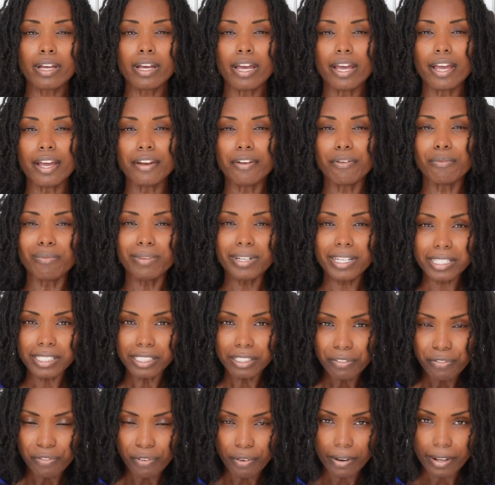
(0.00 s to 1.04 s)
And the
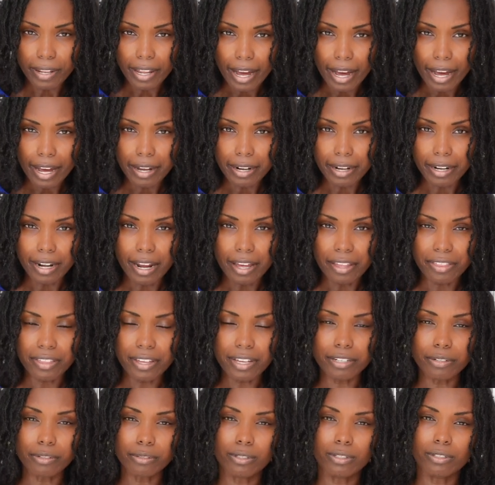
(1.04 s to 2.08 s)
reason for that, and I
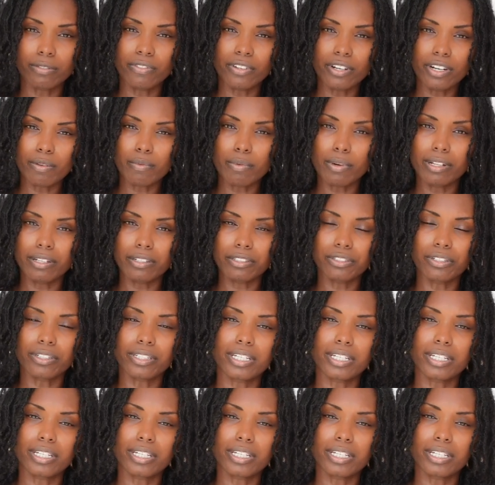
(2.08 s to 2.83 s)
think this is very well